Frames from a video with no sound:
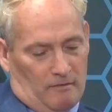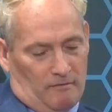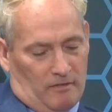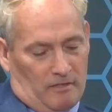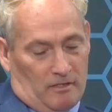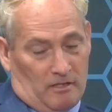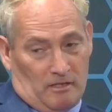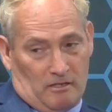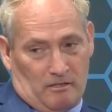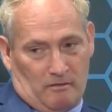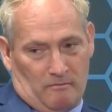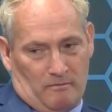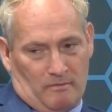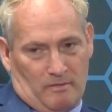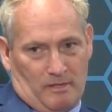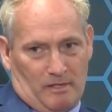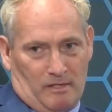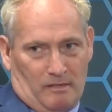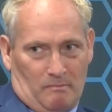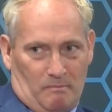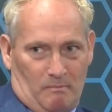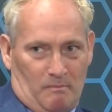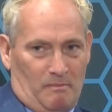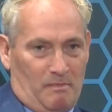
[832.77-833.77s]
it doesn't
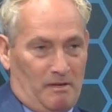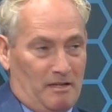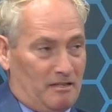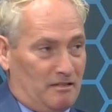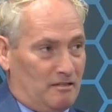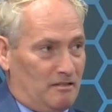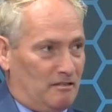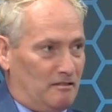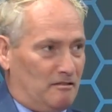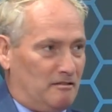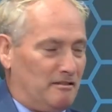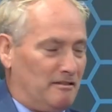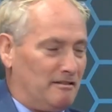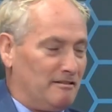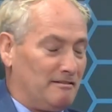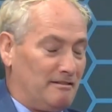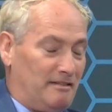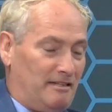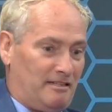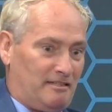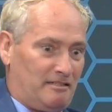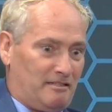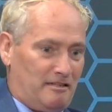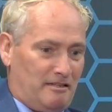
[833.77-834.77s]
make us extinct,
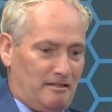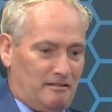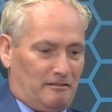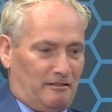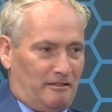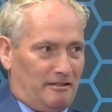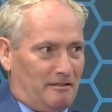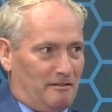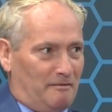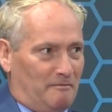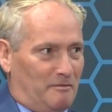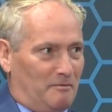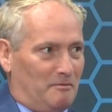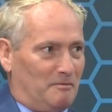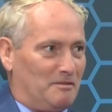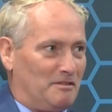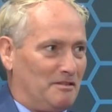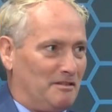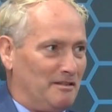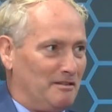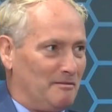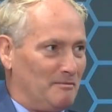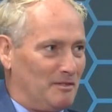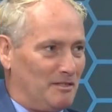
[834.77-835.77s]
extinct like everyone's
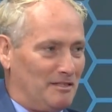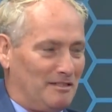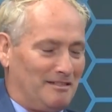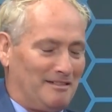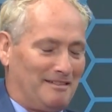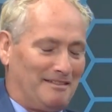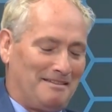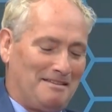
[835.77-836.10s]
saying, but uh,